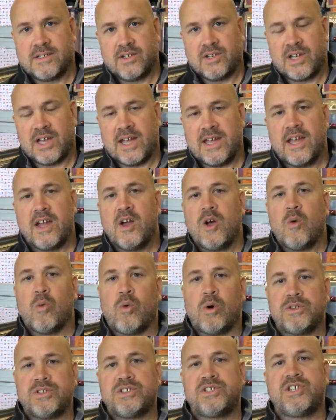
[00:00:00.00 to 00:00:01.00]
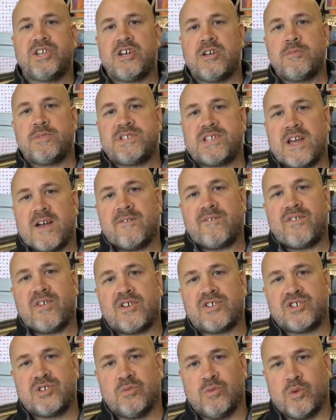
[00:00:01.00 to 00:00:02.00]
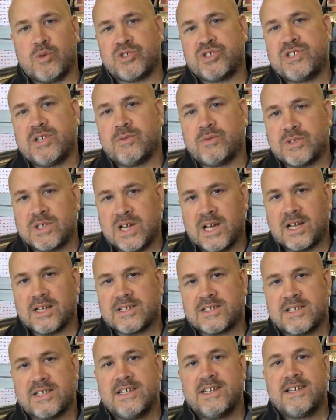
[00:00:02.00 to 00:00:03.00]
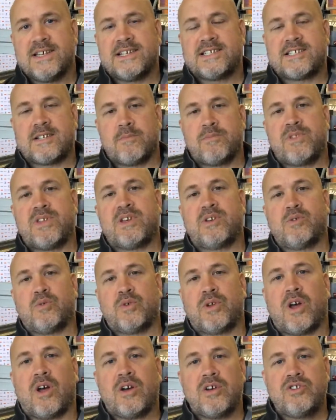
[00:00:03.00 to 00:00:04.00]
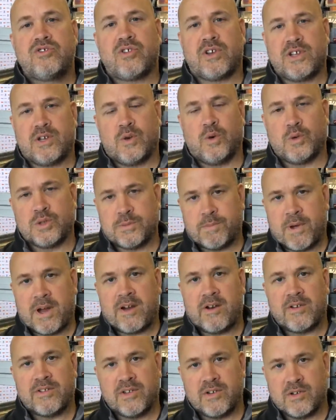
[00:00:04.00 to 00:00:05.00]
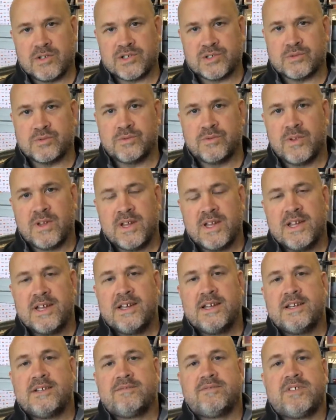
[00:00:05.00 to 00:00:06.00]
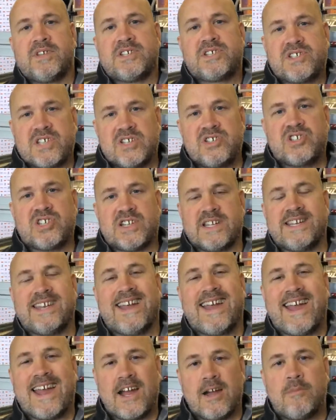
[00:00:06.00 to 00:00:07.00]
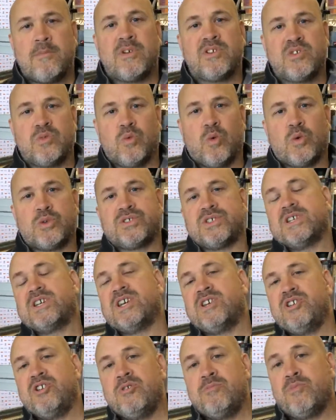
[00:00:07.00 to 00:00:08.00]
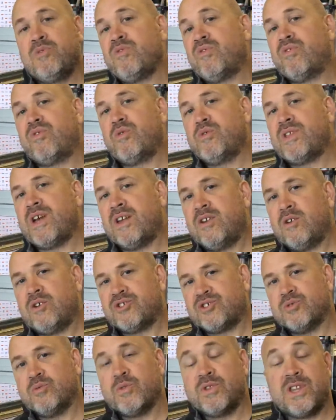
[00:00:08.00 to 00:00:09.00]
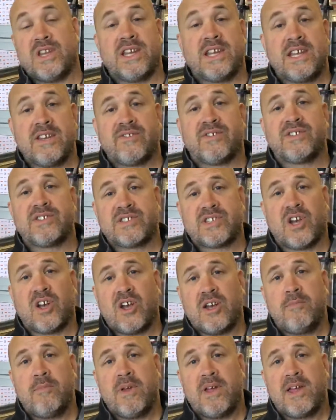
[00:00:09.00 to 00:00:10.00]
Okay, what determines how fast your waterjet will cut is something called hydraulic horsepower at the nozzle. Essentially, how much water can you move through that nozzle within a given time?